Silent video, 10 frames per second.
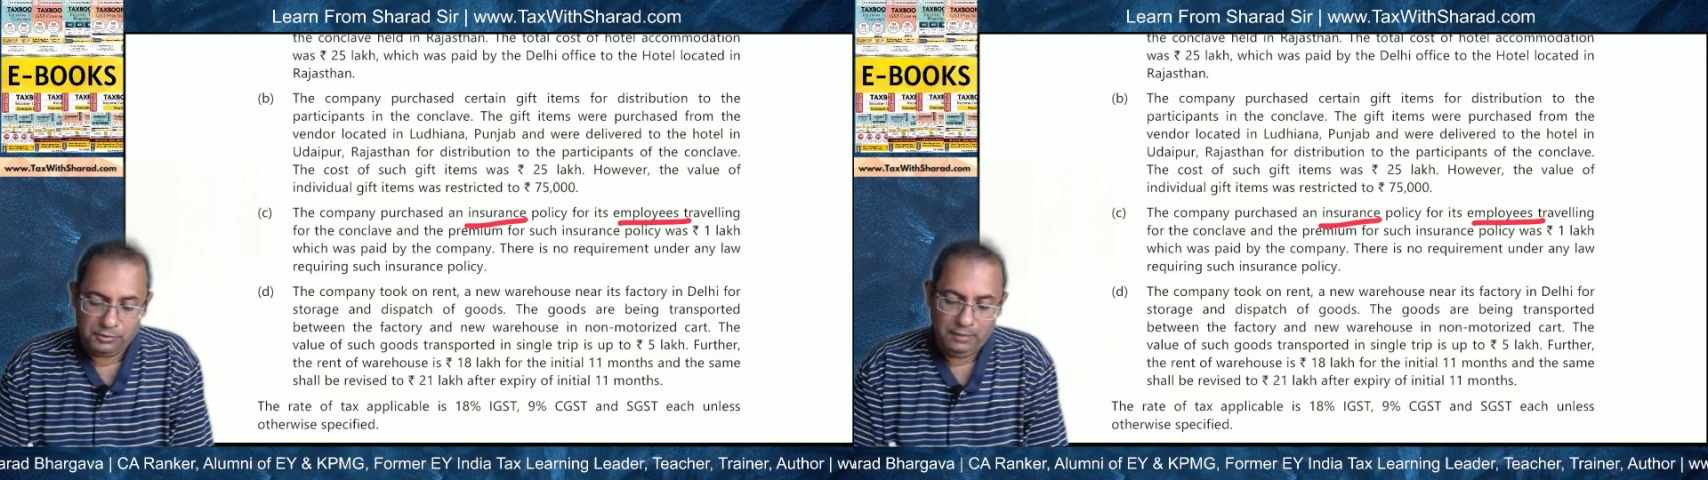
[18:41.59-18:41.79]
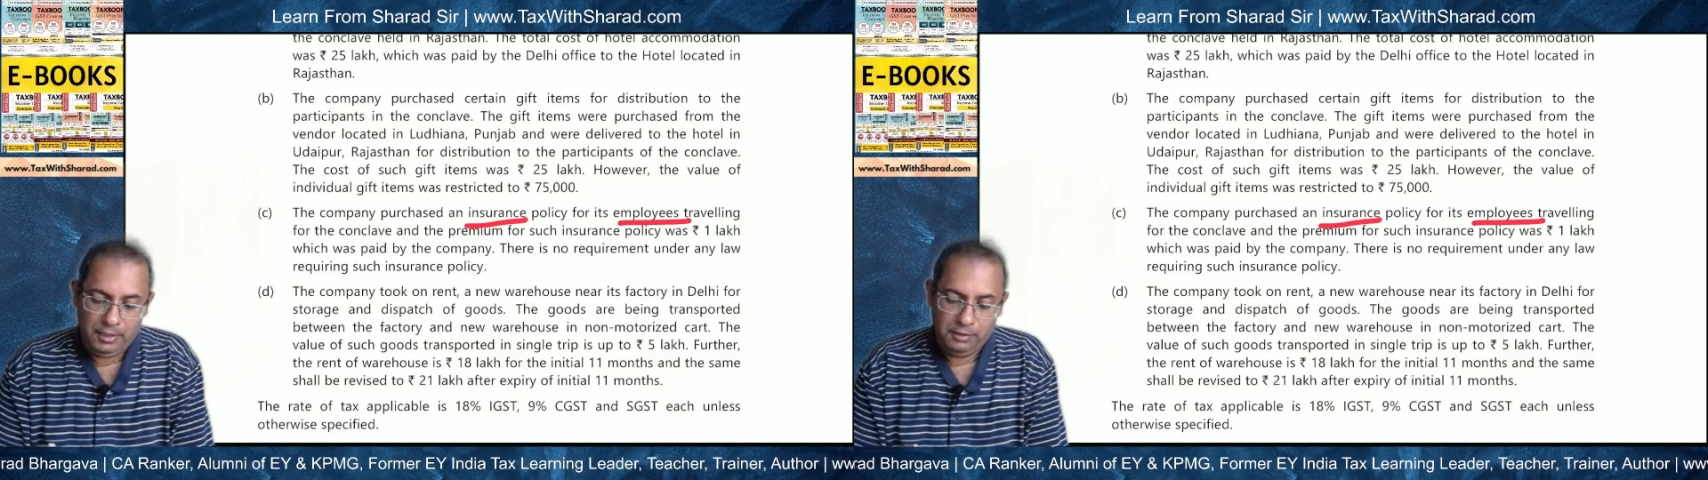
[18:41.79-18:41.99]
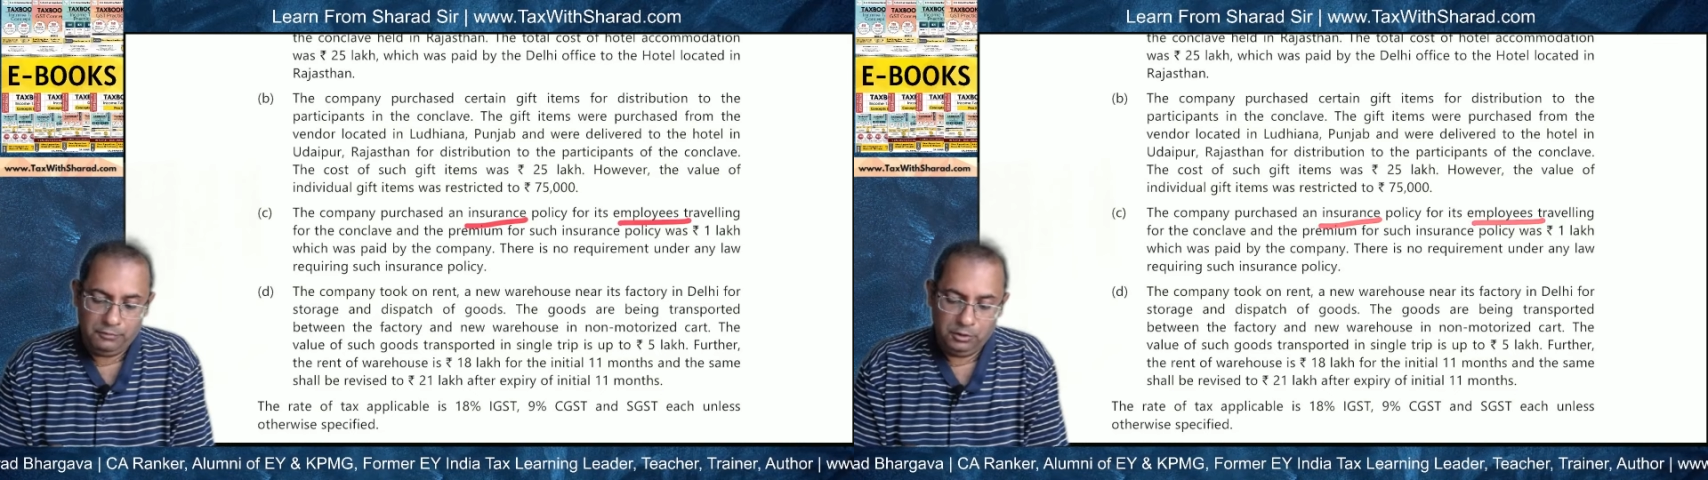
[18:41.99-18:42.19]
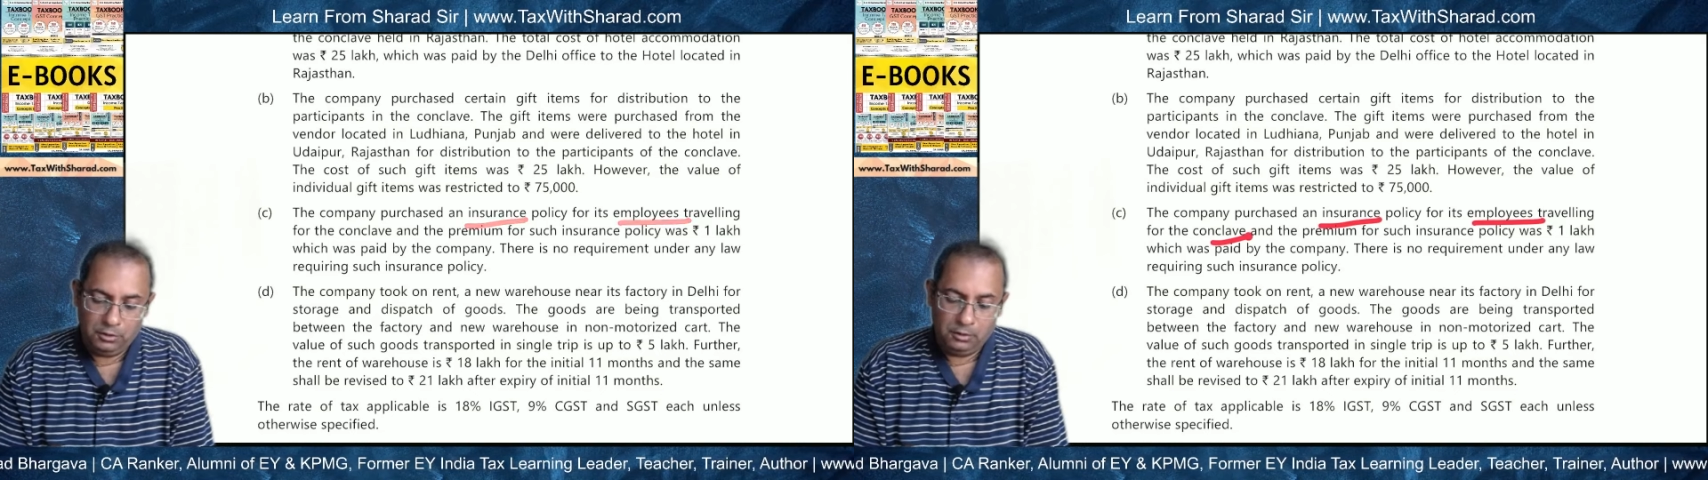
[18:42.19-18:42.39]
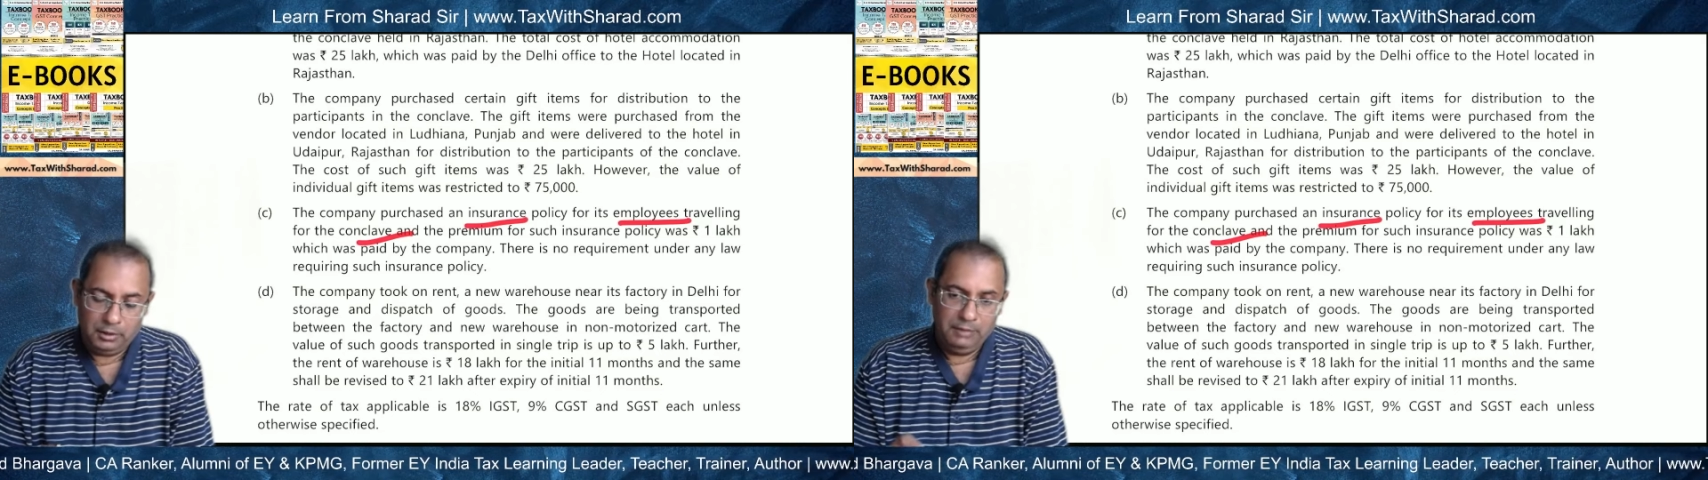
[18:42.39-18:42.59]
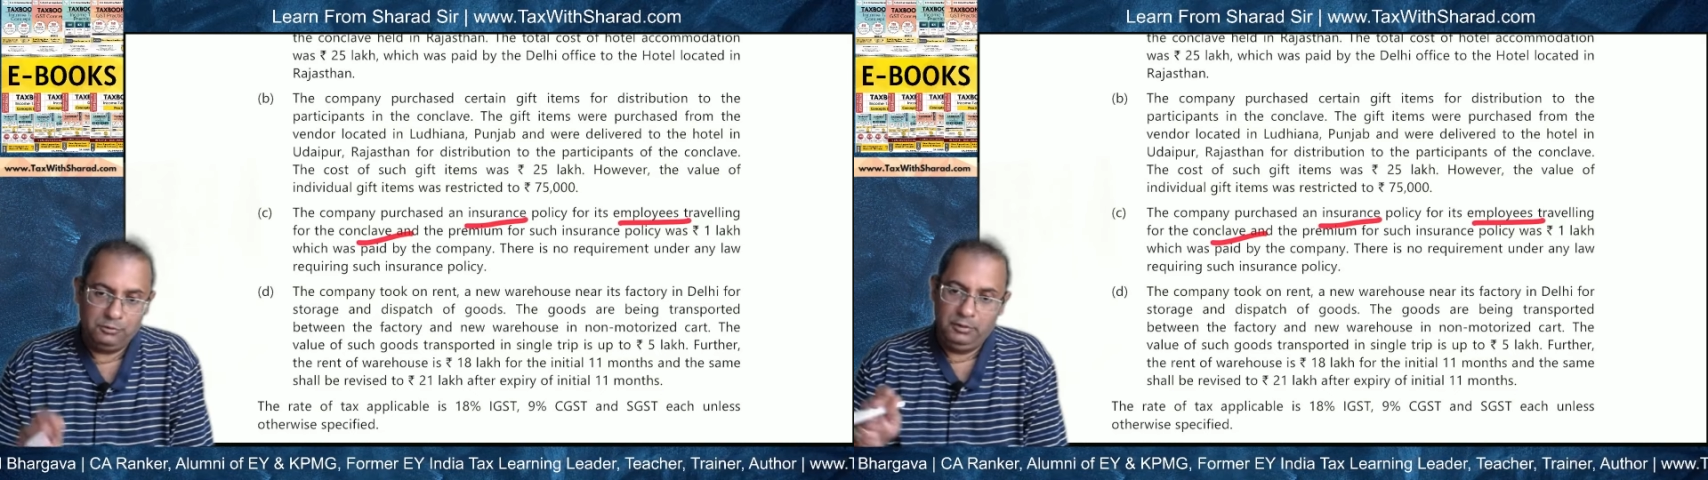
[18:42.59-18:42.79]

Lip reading: traveling for the conclave.